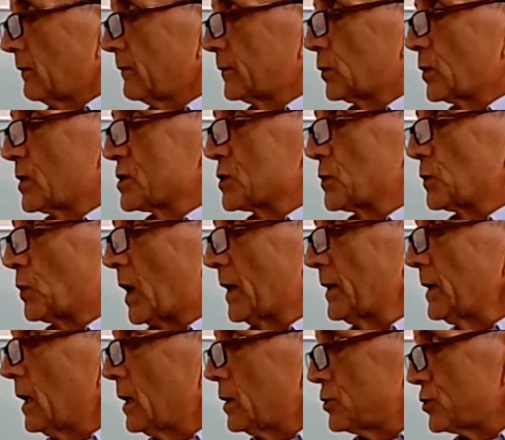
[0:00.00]
Question
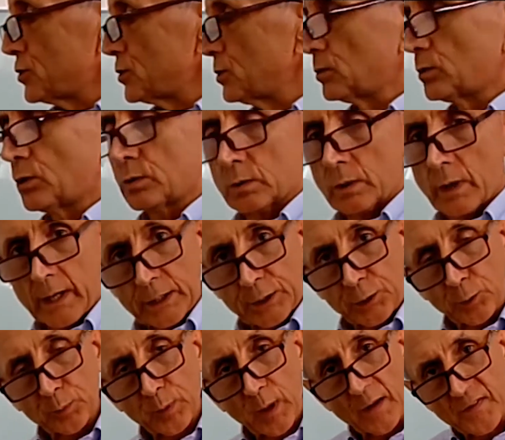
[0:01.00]
1, do you look like your
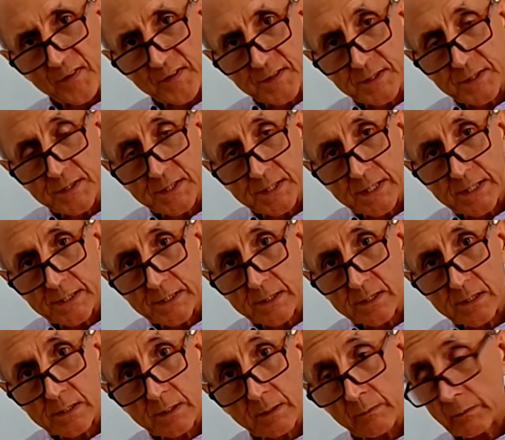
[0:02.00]
brothers and
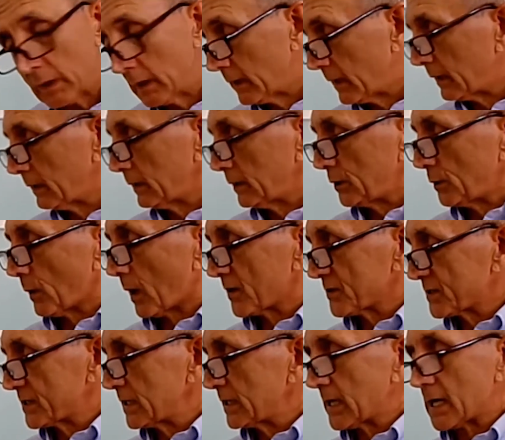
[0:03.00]
sisters? You
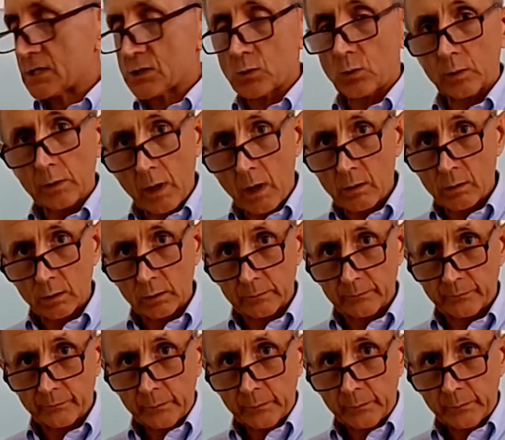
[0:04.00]
answer yes or no.